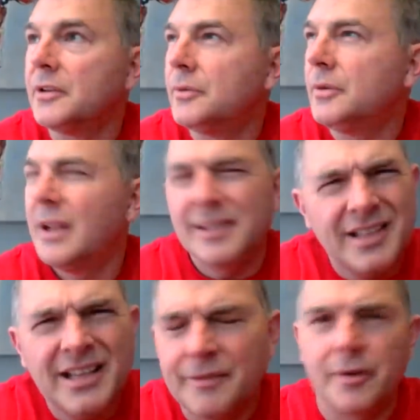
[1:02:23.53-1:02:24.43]
So did I
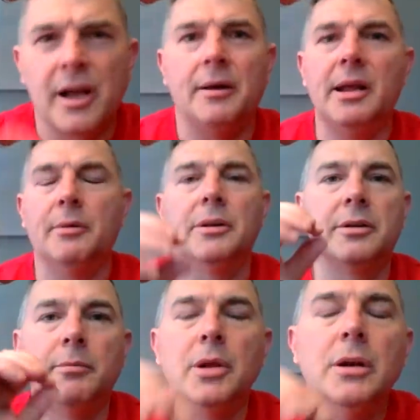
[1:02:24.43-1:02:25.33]
say that? I forgot. Anyway,
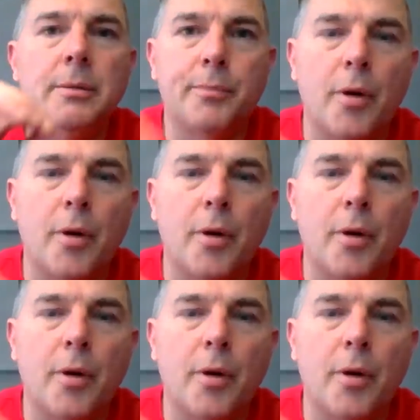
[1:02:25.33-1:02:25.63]
community